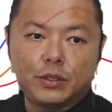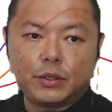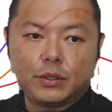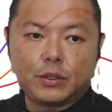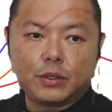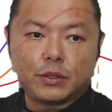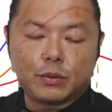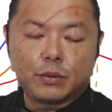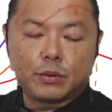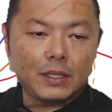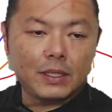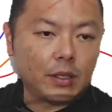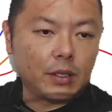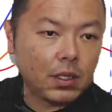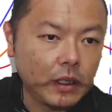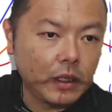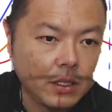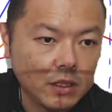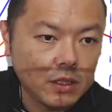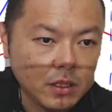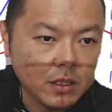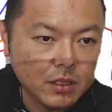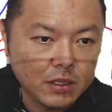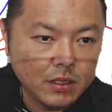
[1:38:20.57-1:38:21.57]
What, sorry?
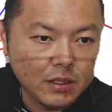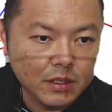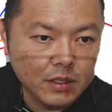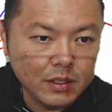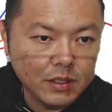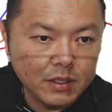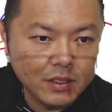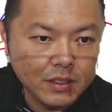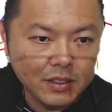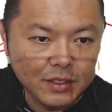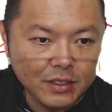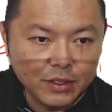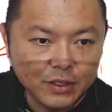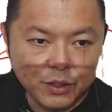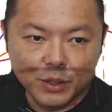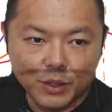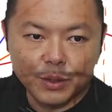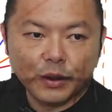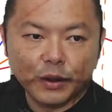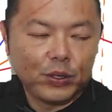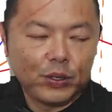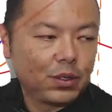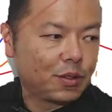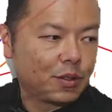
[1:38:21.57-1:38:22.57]
Yeah.
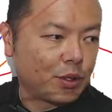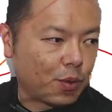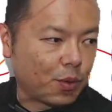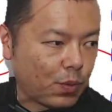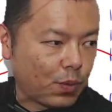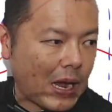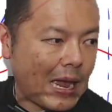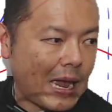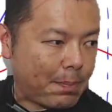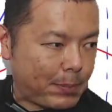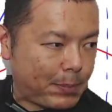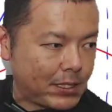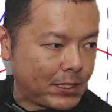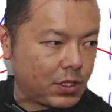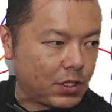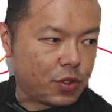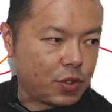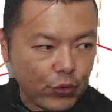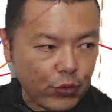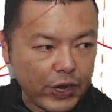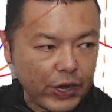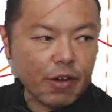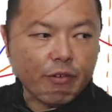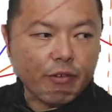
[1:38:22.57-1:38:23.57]
So what happens
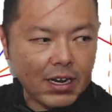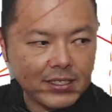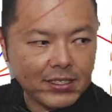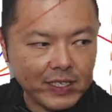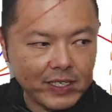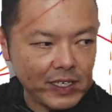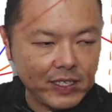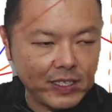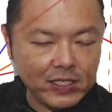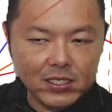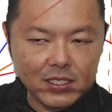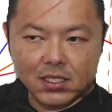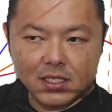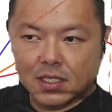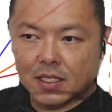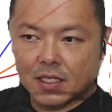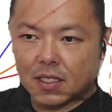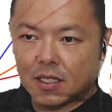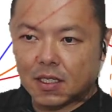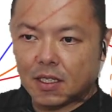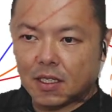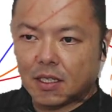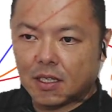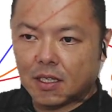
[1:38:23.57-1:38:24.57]
during resonance?
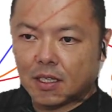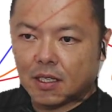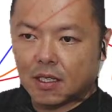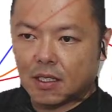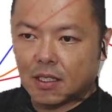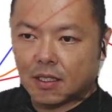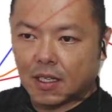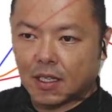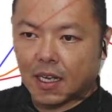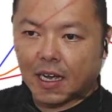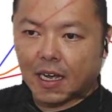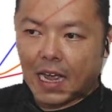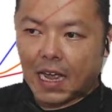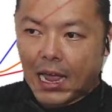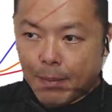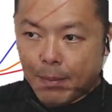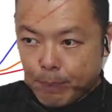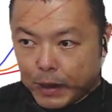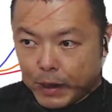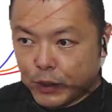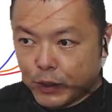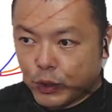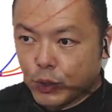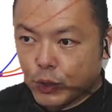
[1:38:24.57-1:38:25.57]
The
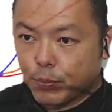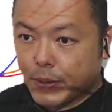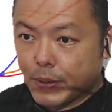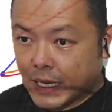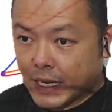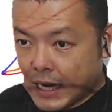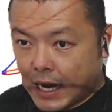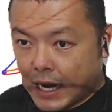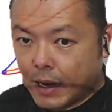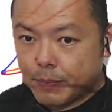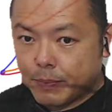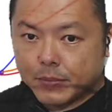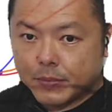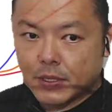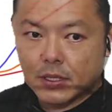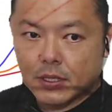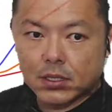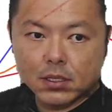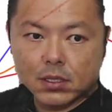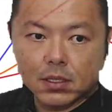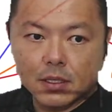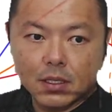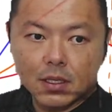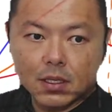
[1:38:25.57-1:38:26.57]
amplitude becomes
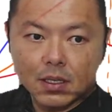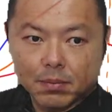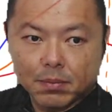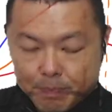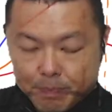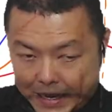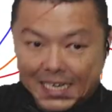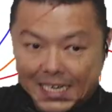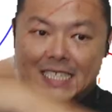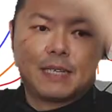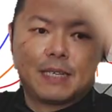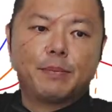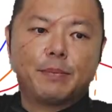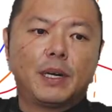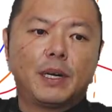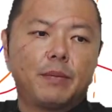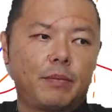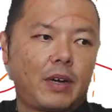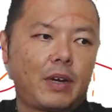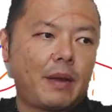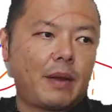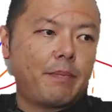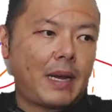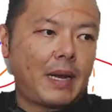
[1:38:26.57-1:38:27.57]
maximum,
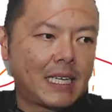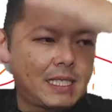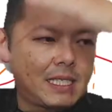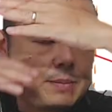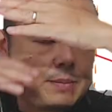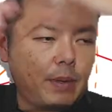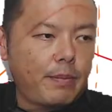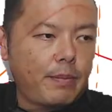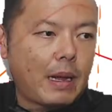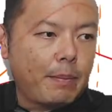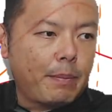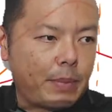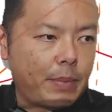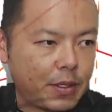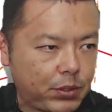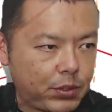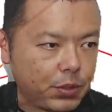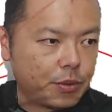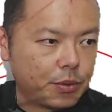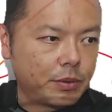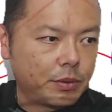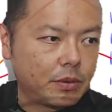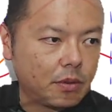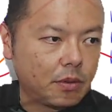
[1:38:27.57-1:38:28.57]
right? Maximum
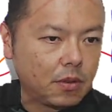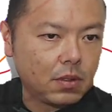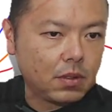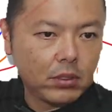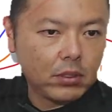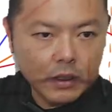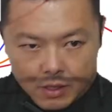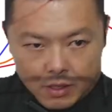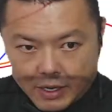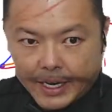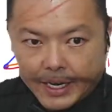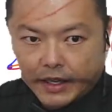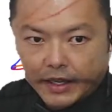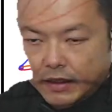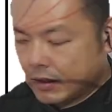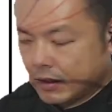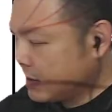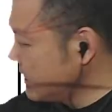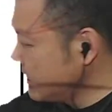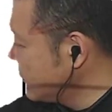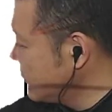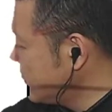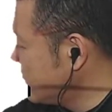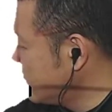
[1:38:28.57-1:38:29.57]
amplitude. Correct?
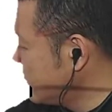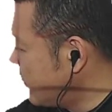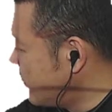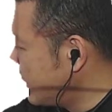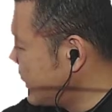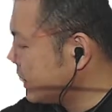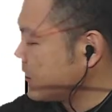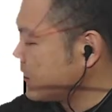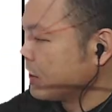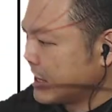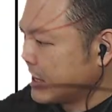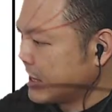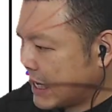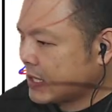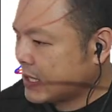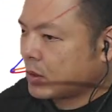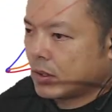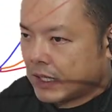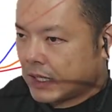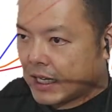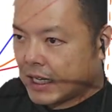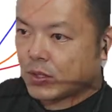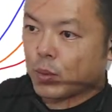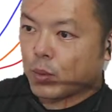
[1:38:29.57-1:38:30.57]
Right? So
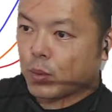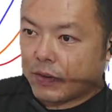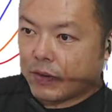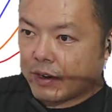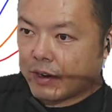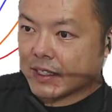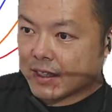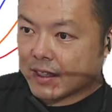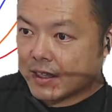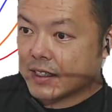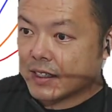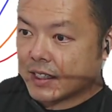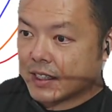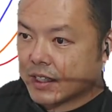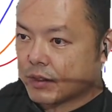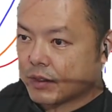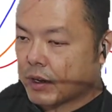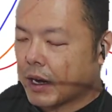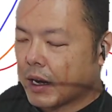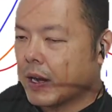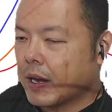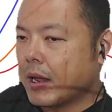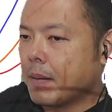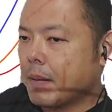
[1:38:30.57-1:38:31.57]
that's what resonance is, right?
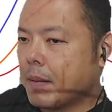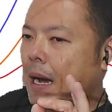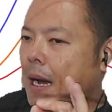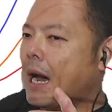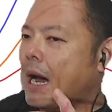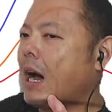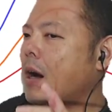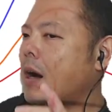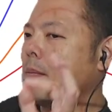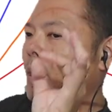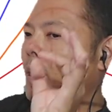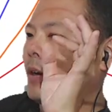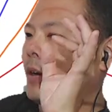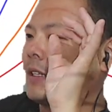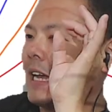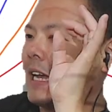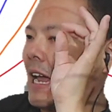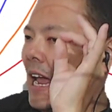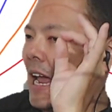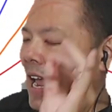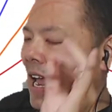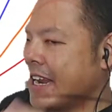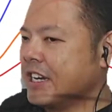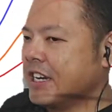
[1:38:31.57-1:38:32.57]
But how about the
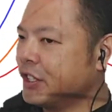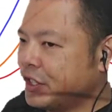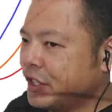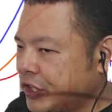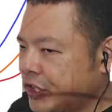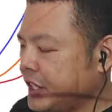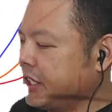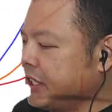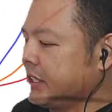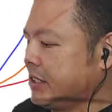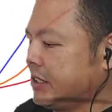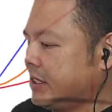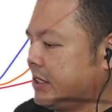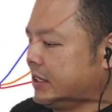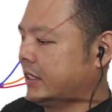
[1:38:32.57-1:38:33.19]
energy?